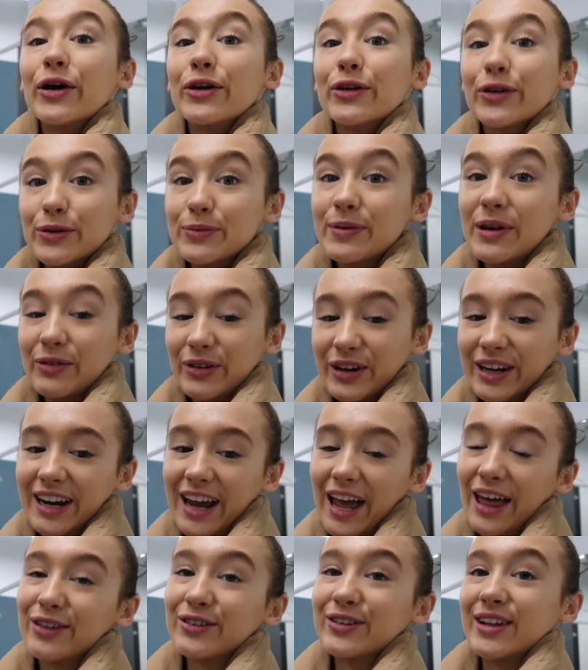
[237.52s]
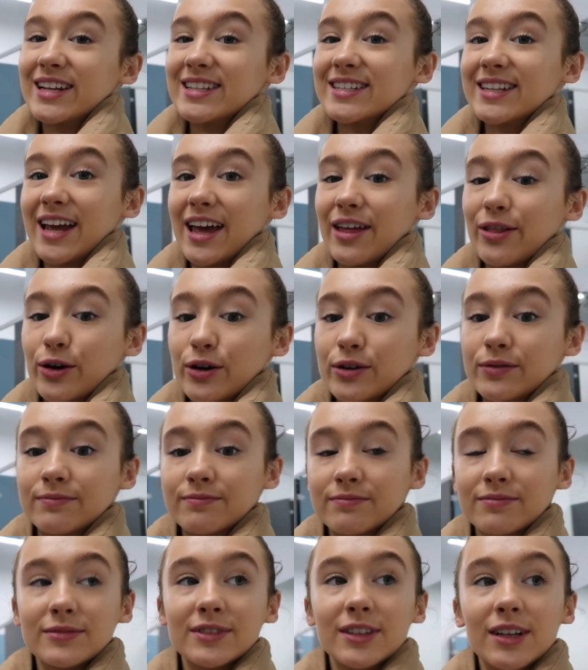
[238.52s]
you and me, we're gonna get through this together.
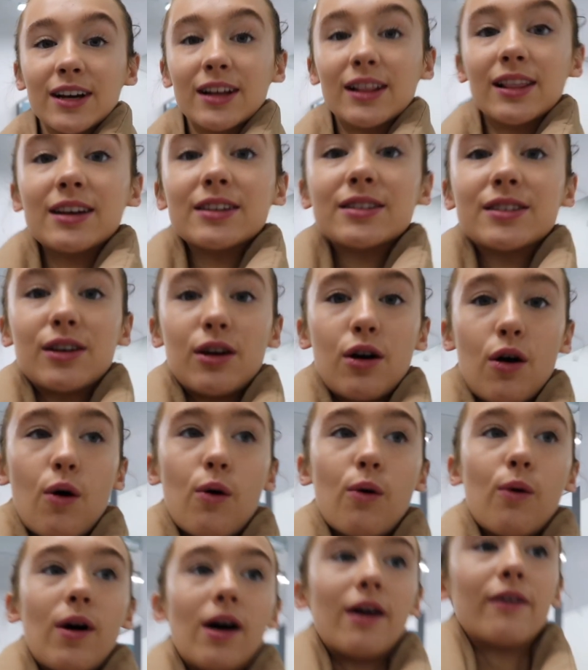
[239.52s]
Let's go.